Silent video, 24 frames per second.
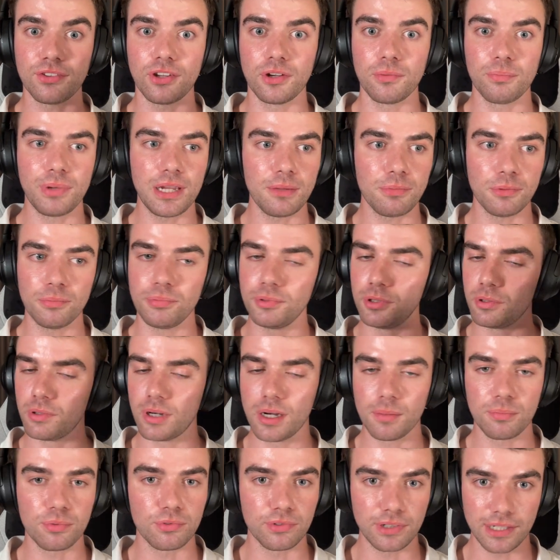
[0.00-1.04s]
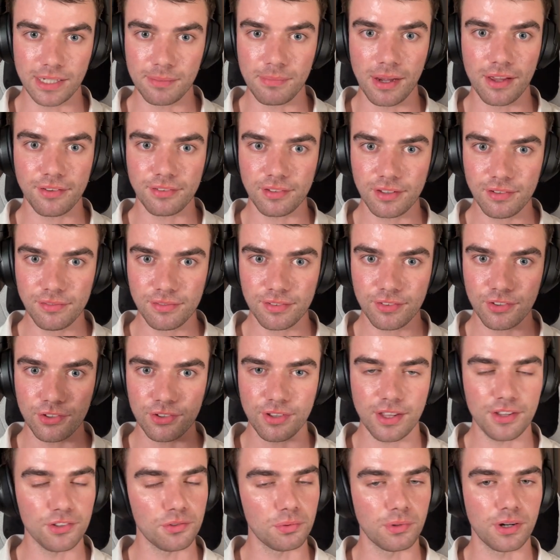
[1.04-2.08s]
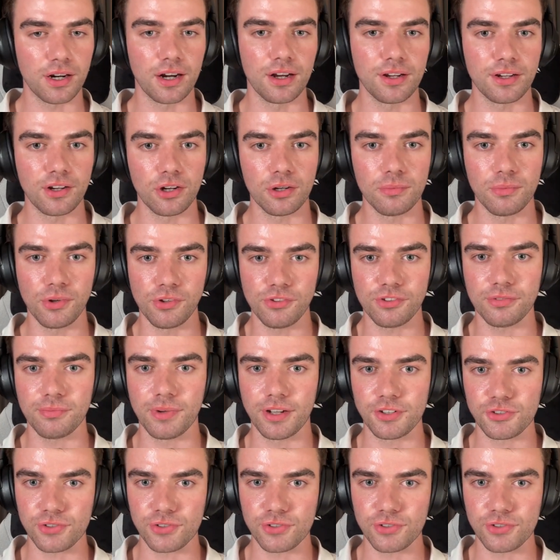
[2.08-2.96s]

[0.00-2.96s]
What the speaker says: So people blew up really massive. And so that's where I got most of